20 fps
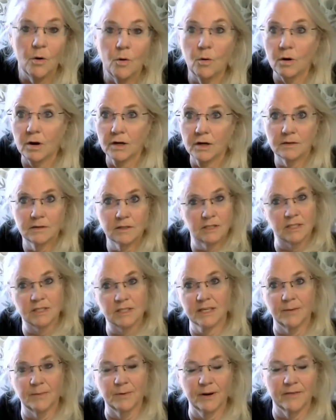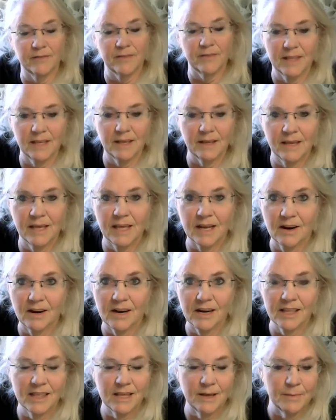or just get one of his get
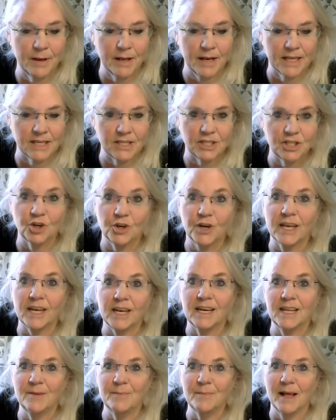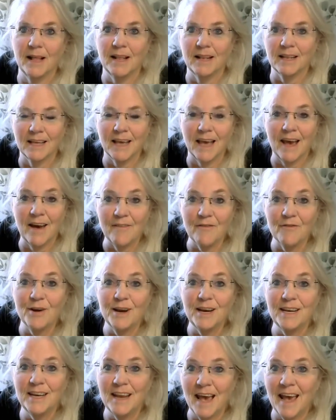on his email list, you'll get an email
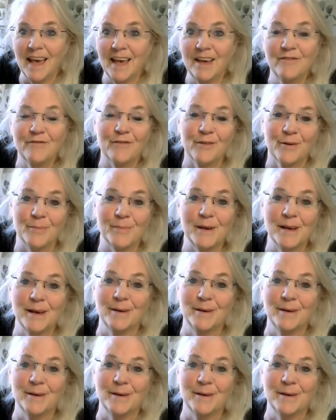every day from